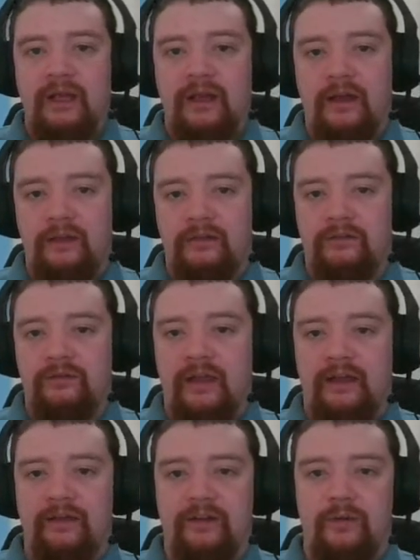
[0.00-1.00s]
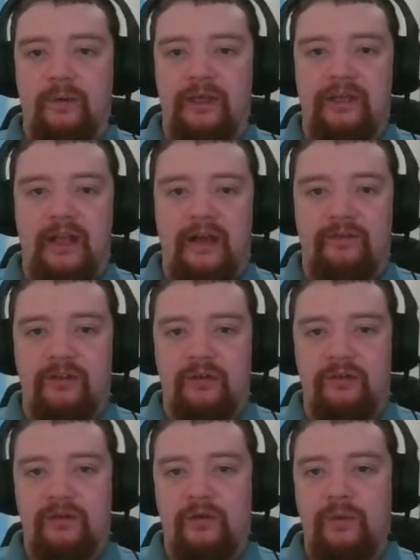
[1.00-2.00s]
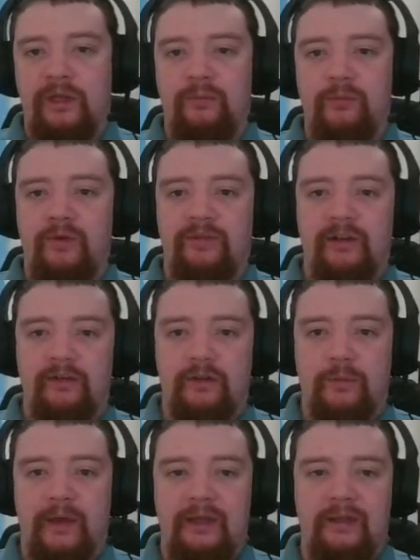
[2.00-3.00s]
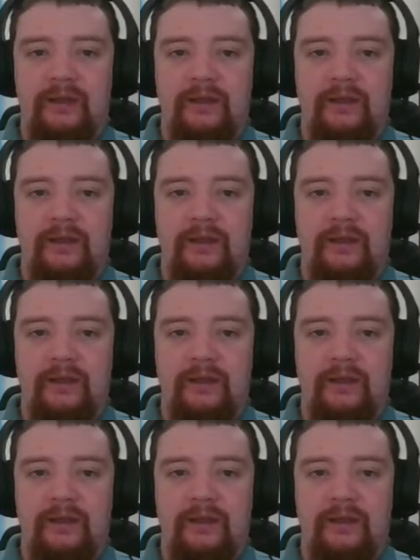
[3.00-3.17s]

attacking the queen after the queen moves out of the way.